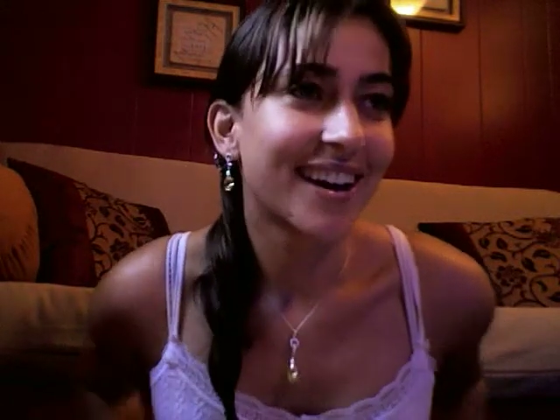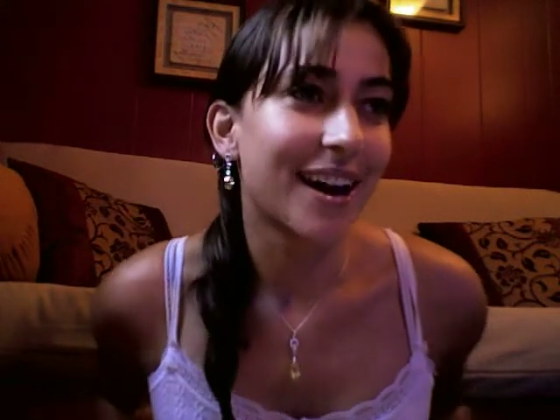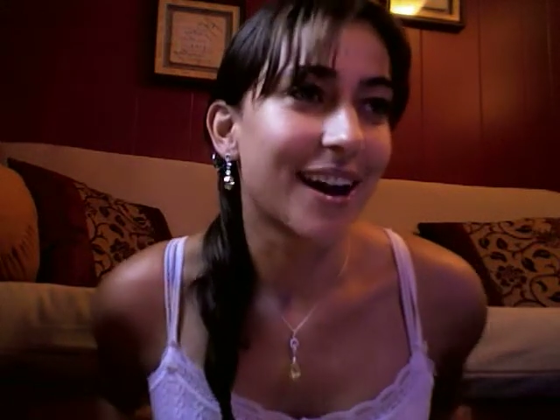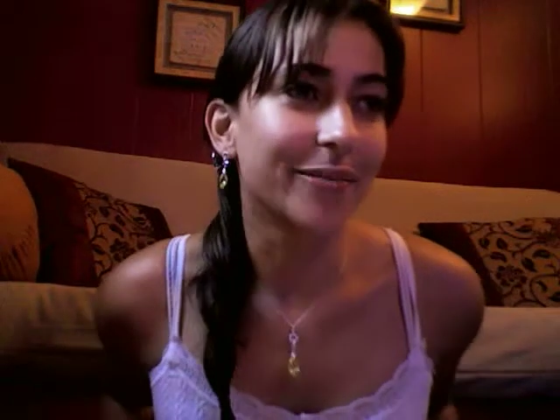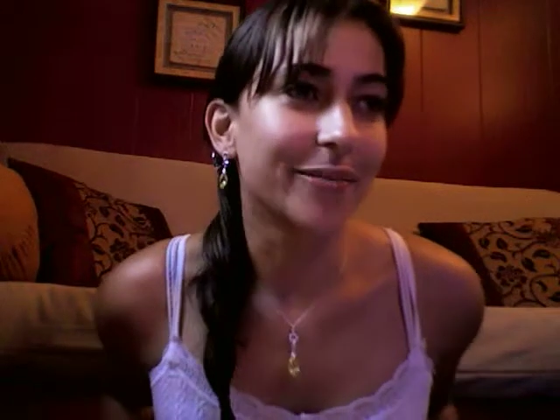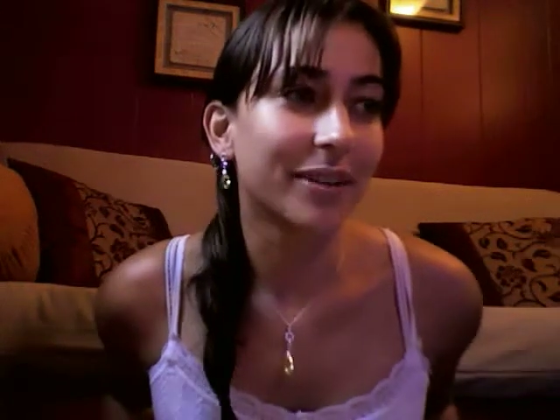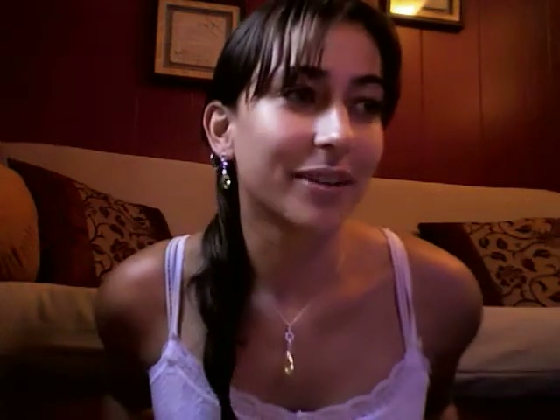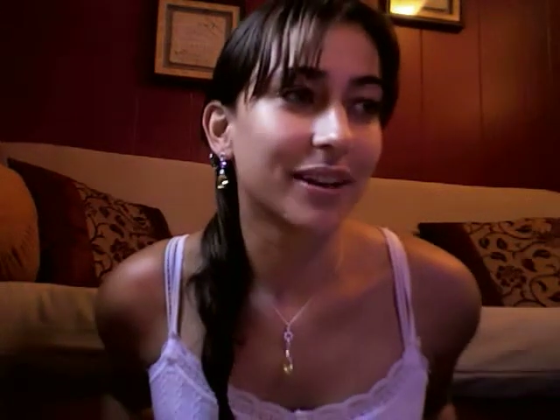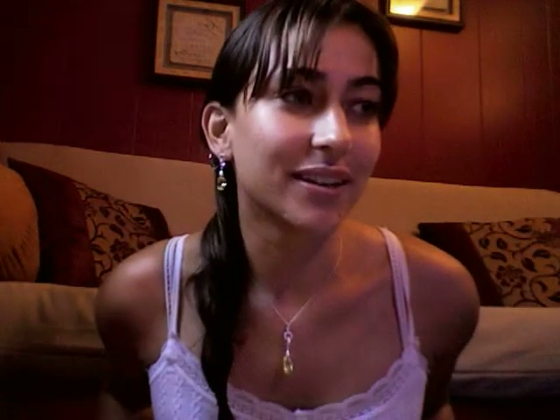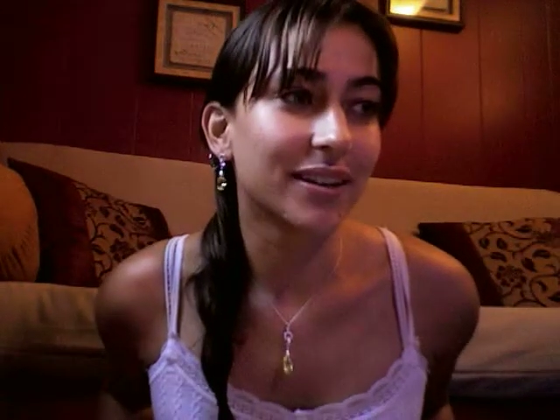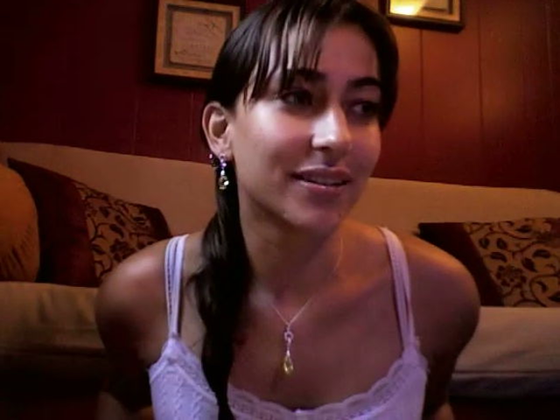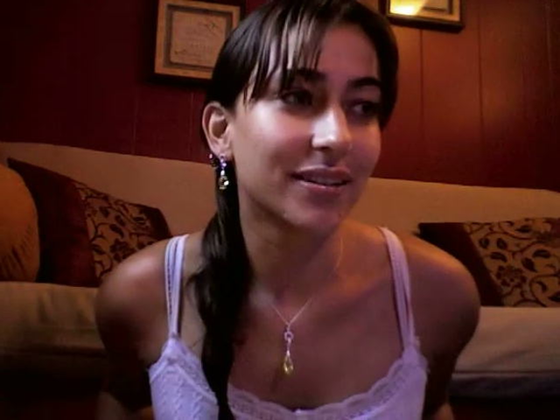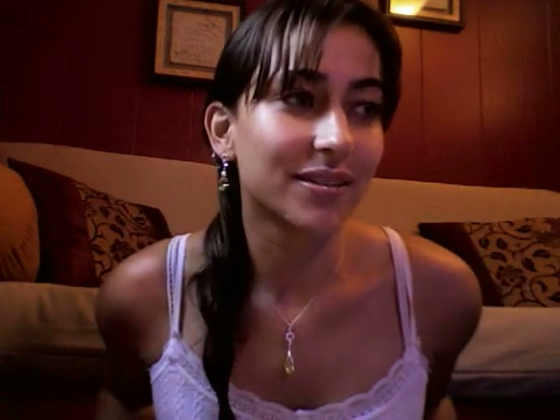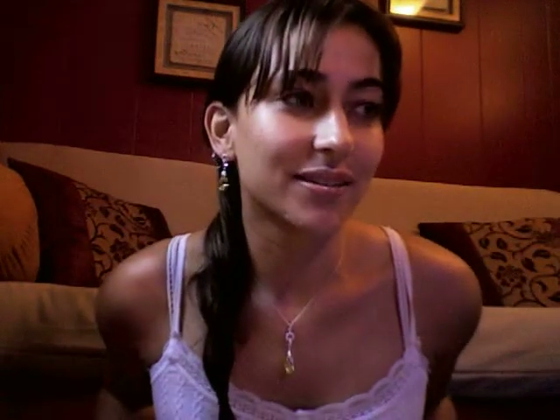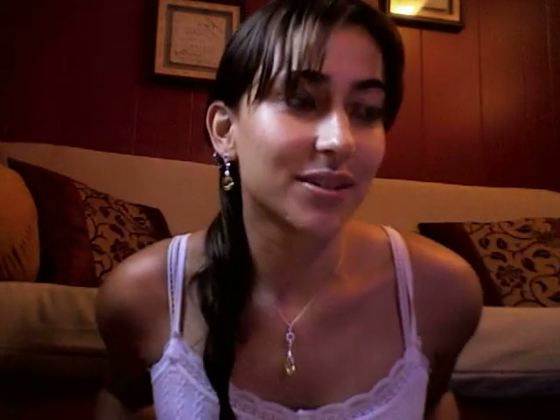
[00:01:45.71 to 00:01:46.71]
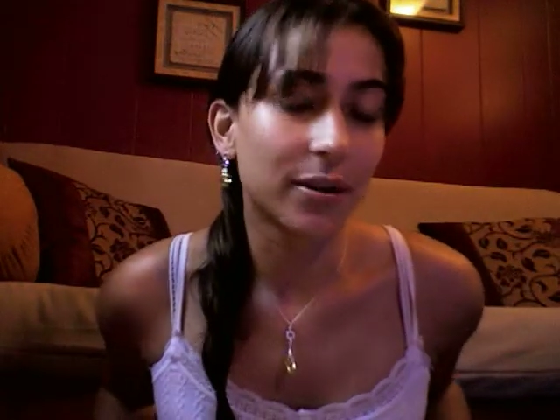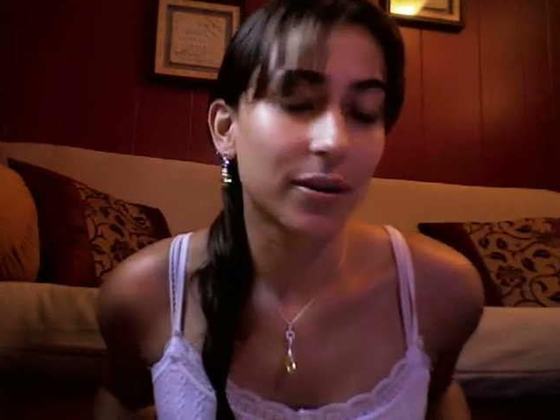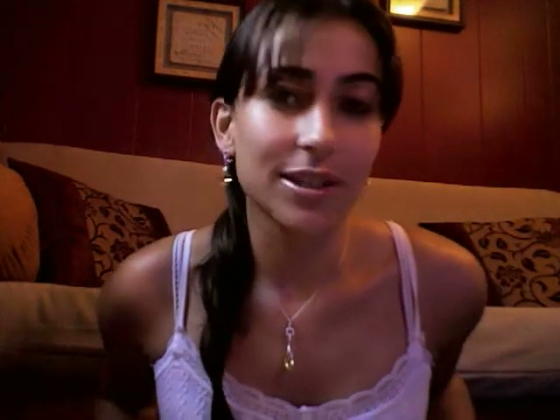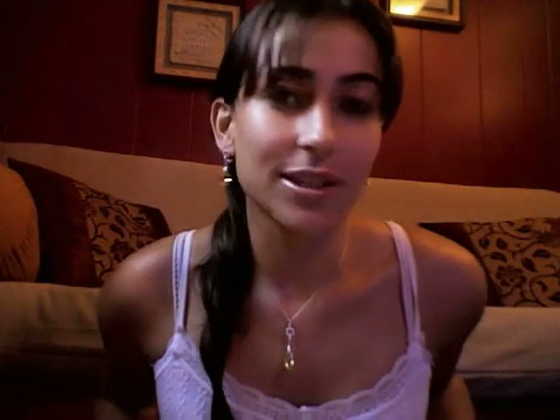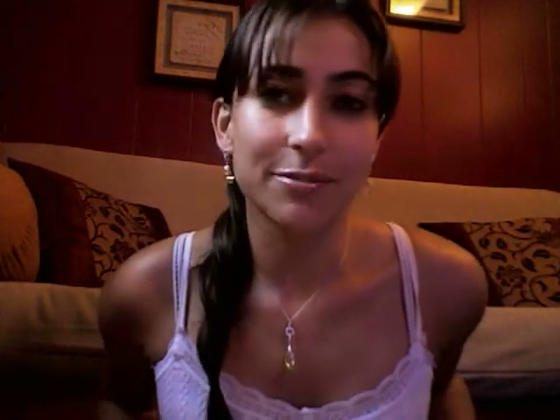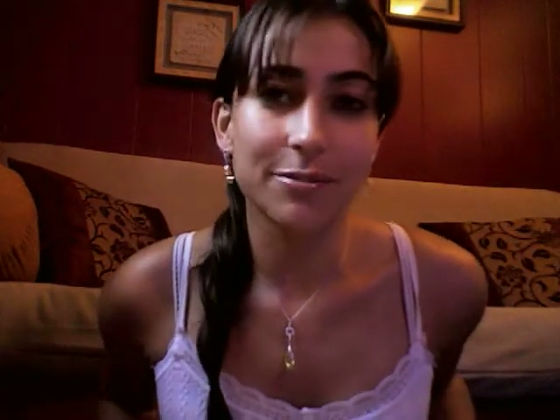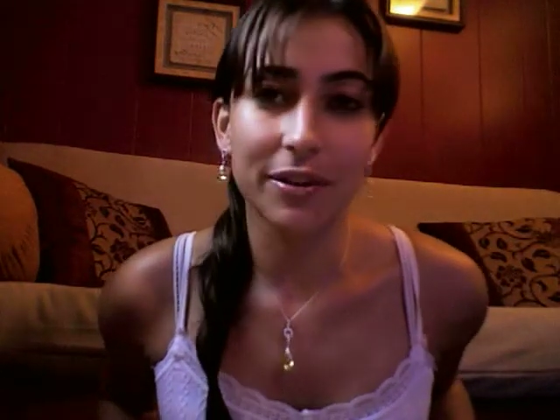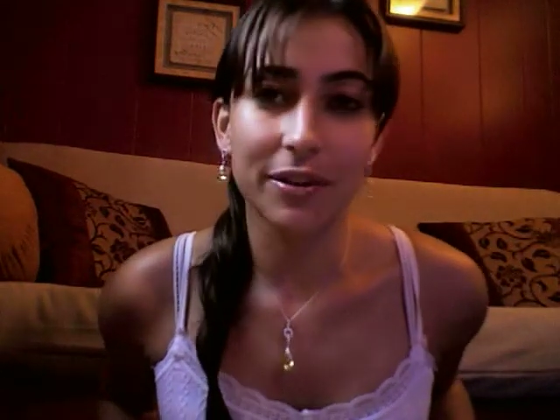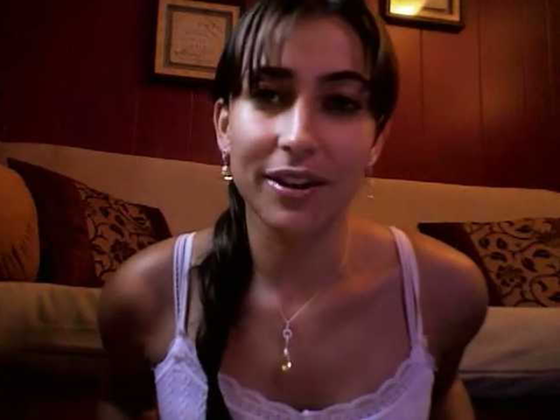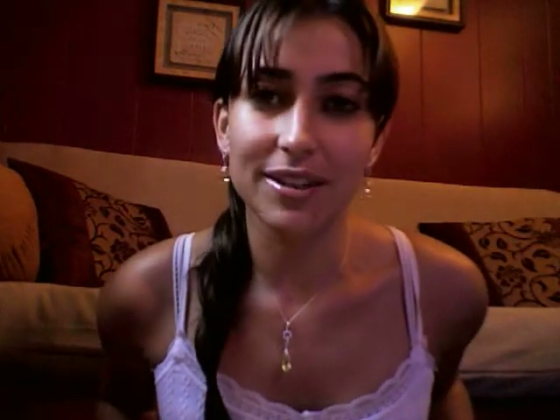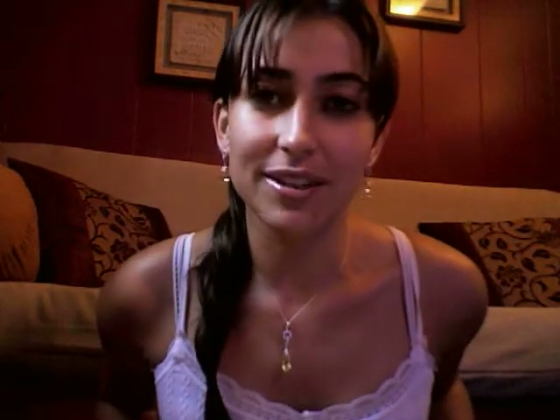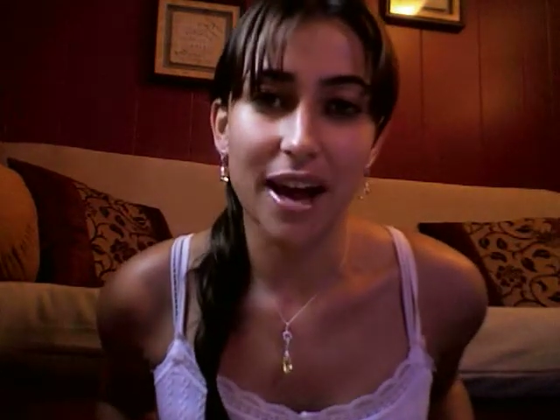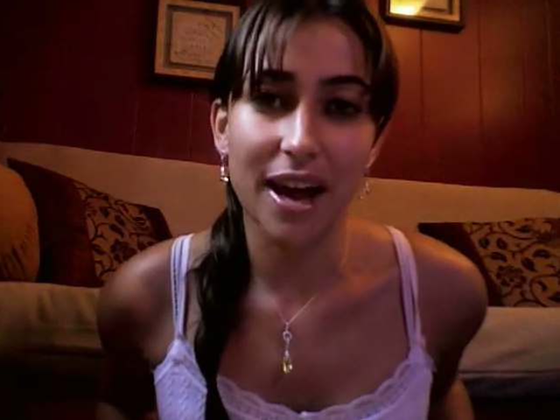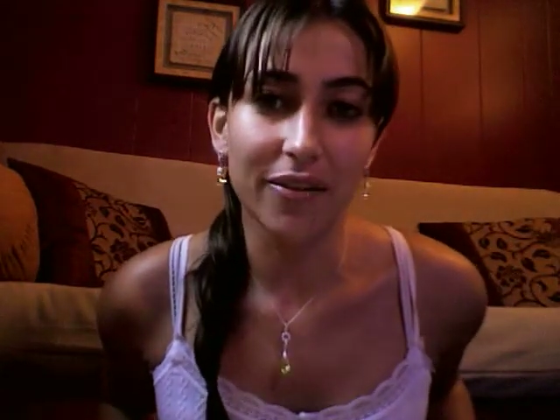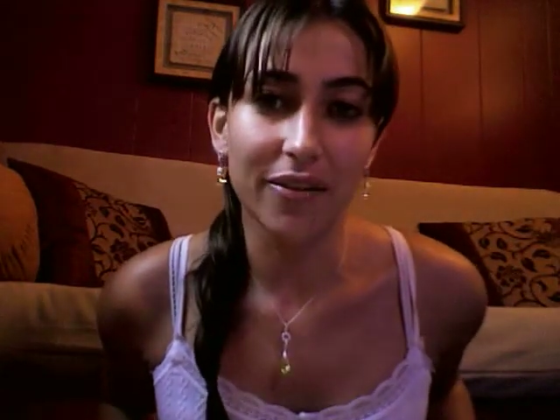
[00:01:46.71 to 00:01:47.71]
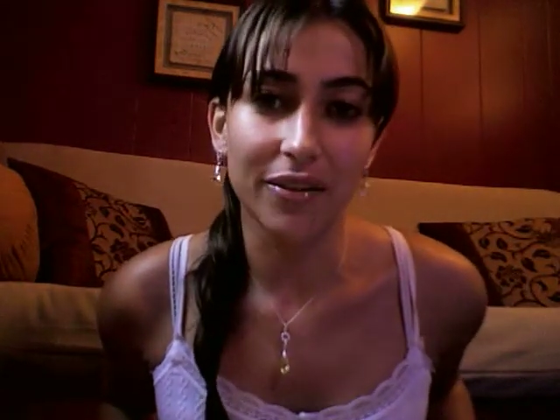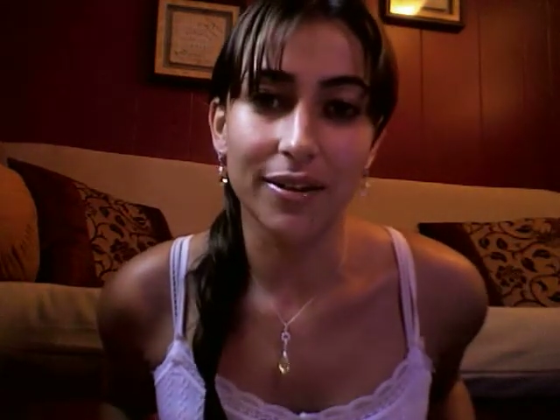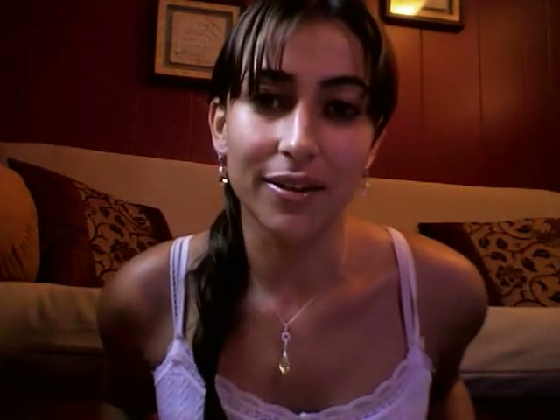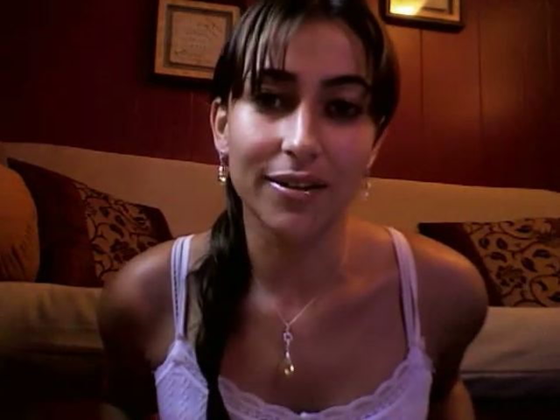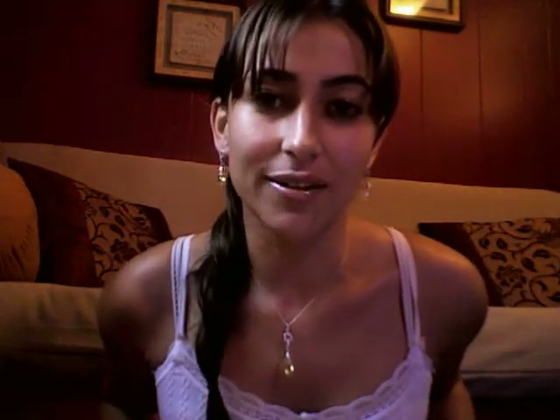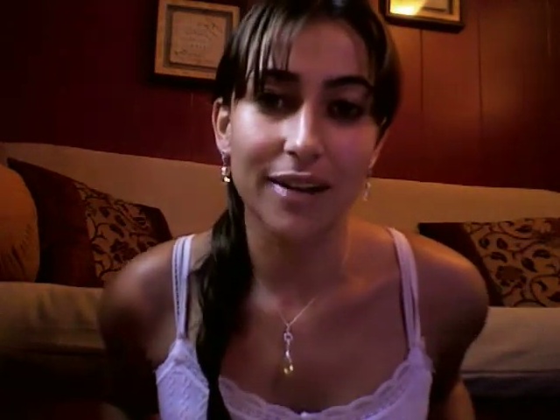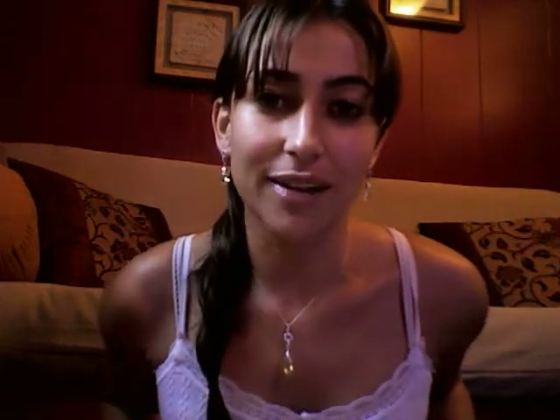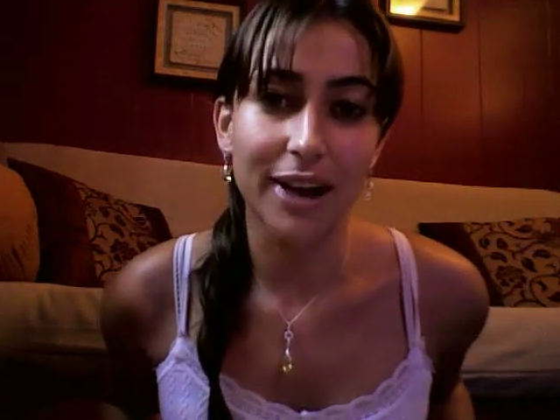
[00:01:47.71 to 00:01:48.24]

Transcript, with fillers: I mean, to experience heaven,